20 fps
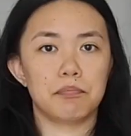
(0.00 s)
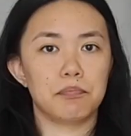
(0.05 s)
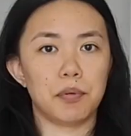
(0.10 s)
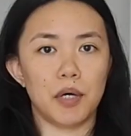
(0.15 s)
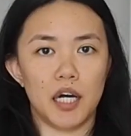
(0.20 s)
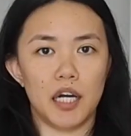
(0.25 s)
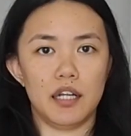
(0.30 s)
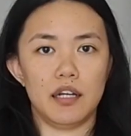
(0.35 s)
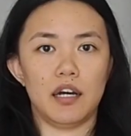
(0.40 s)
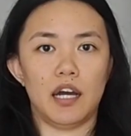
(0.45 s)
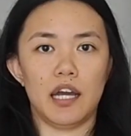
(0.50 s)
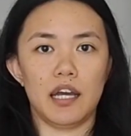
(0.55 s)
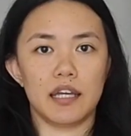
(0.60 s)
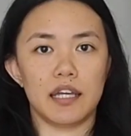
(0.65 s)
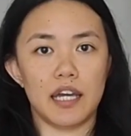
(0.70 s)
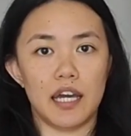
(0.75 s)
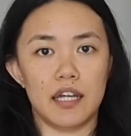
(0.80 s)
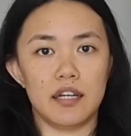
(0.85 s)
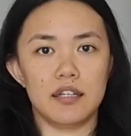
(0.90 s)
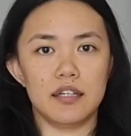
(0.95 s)
But
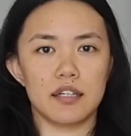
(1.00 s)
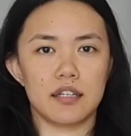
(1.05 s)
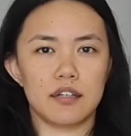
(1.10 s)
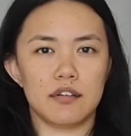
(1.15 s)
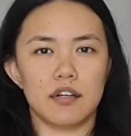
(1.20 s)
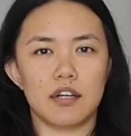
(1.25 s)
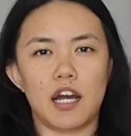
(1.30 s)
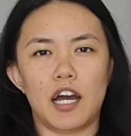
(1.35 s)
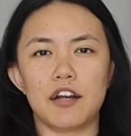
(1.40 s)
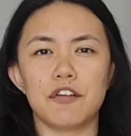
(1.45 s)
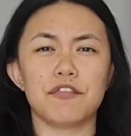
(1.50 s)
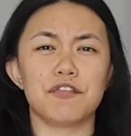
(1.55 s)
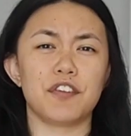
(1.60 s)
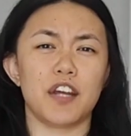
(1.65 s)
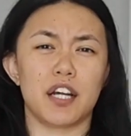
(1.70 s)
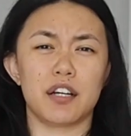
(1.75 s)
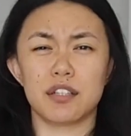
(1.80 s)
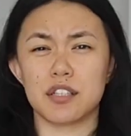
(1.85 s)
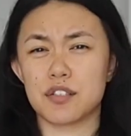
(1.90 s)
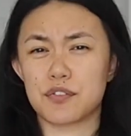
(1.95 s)
again, it kind of
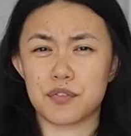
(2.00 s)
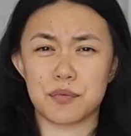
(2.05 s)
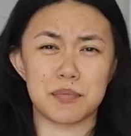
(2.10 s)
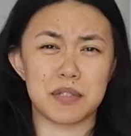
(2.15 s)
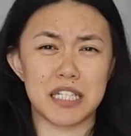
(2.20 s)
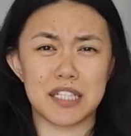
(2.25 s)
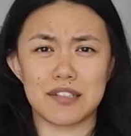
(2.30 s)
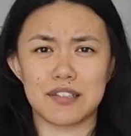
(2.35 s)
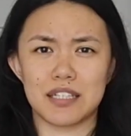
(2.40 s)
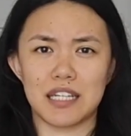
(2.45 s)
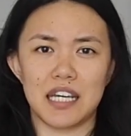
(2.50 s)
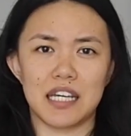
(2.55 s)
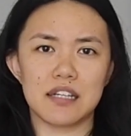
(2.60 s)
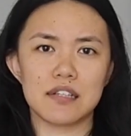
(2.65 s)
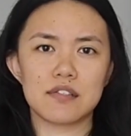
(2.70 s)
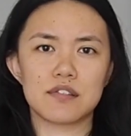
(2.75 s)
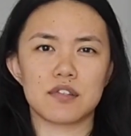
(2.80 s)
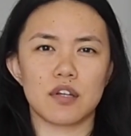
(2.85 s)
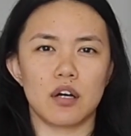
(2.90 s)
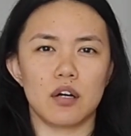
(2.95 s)
varies from day to
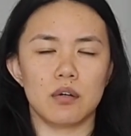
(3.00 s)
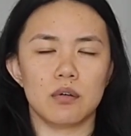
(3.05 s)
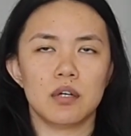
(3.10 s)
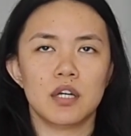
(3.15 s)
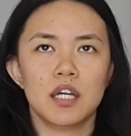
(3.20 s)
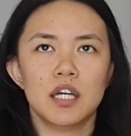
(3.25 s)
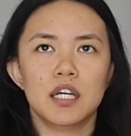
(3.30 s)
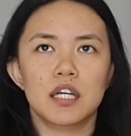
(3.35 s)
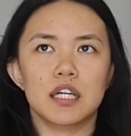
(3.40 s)
day, so